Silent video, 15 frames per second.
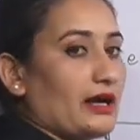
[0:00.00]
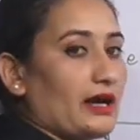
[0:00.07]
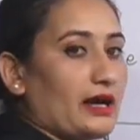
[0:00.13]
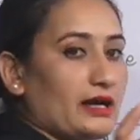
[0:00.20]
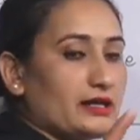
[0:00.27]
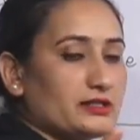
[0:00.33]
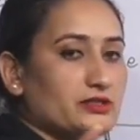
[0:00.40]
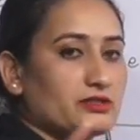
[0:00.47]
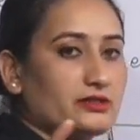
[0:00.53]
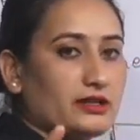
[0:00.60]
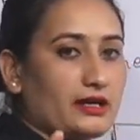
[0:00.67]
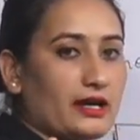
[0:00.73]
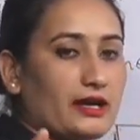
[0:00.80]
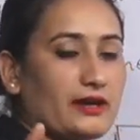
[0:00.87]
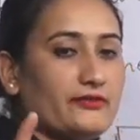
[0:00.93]
I
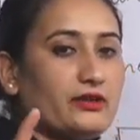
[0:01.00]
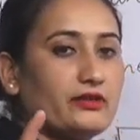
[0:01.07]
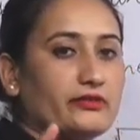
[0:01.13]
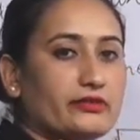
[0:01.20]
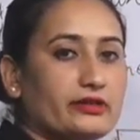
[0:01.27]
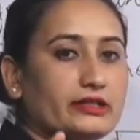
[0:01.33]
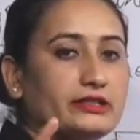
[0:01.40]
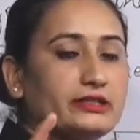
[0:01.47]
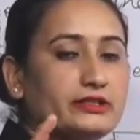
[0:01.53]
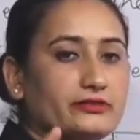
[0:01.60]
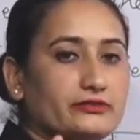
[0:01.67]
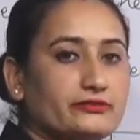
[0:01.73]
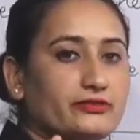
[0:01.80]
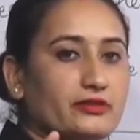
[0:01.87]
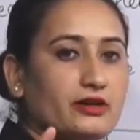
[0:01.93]
have already
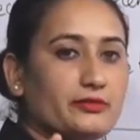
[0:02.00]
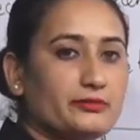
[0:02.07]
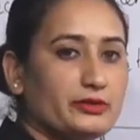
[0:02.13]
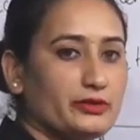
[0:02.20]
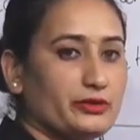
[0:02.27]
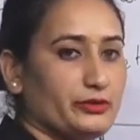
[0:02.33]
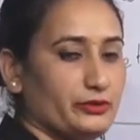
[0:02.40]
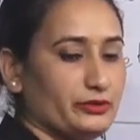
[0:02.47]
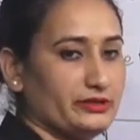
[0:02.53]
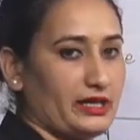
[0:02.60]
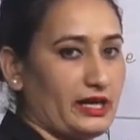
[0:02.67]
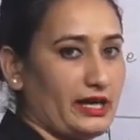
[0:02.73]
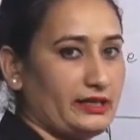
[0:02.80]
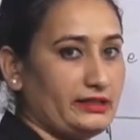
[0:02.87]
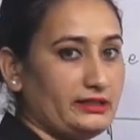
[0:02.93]
informed you
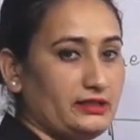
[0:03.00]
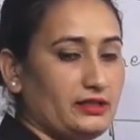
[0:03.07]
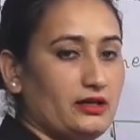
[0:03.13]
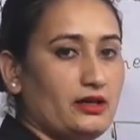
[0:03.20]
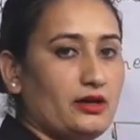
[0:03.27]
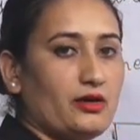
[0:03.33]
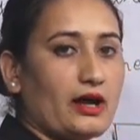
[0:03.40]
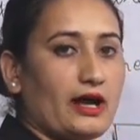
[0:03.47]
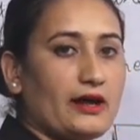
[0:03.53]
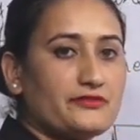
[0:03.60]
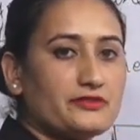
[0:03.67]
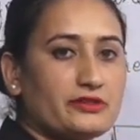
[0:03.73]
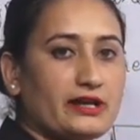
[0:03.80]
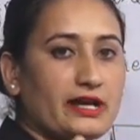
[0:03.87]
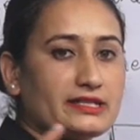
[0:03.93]
that
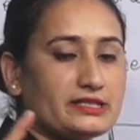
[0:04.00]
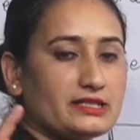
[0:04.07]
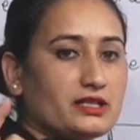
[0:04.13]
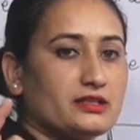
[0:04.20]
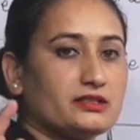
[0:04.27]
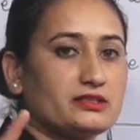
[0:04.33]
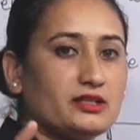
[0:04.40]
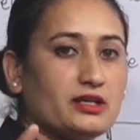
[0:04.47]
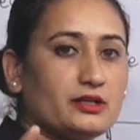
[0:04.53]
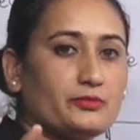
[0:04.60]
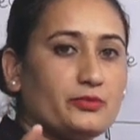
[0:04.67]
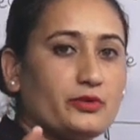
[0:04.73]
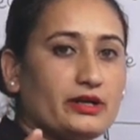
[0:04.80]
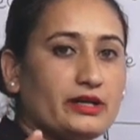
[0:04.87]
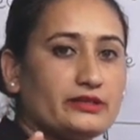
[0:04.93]
after writing a dot
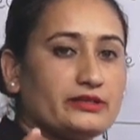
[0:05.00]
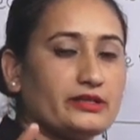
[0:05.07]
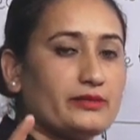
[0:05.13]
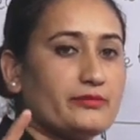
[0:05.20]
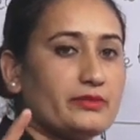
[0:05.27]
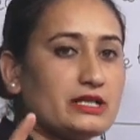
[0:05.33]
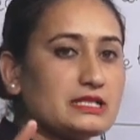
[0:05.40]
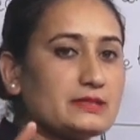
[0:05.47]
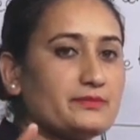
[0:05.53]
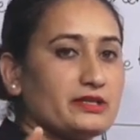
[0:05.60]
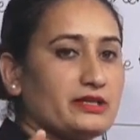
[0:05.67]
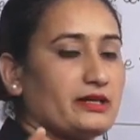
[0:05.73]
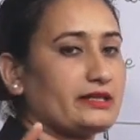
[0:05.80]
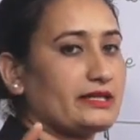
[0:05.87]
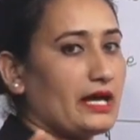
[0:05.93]
point there must
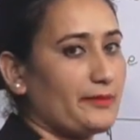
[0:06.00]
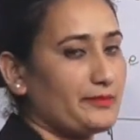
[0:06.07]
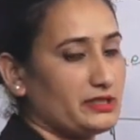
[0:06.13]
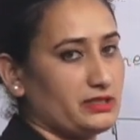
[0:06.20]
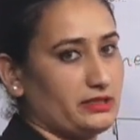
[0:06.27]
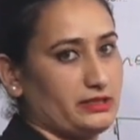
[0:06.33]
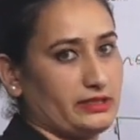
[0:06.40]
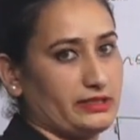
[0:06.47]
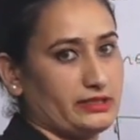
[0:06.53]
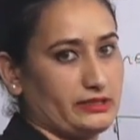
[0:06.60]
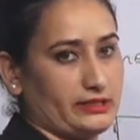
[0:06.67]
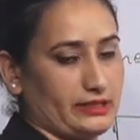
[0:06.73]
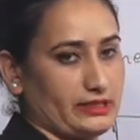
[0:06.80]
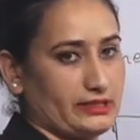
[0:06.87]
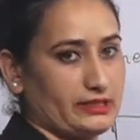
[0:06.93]
be a capital letter,
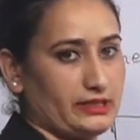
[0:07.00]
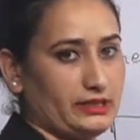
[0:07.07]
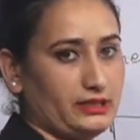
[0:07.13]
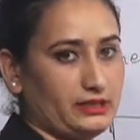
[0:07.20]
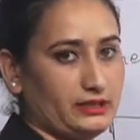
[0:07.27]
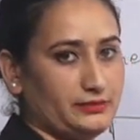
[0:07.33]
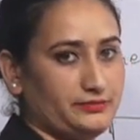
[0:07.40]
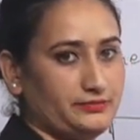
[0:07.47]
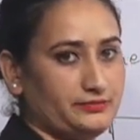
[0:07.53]
is it?